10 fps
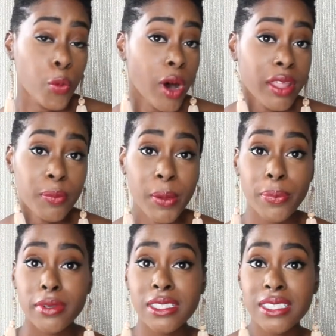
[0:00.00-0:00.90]
what
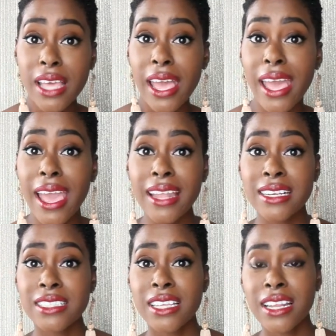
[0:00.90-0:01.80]
people say and
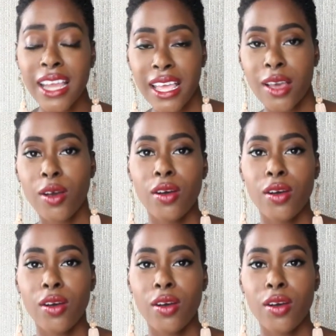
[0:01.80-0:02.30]
they say like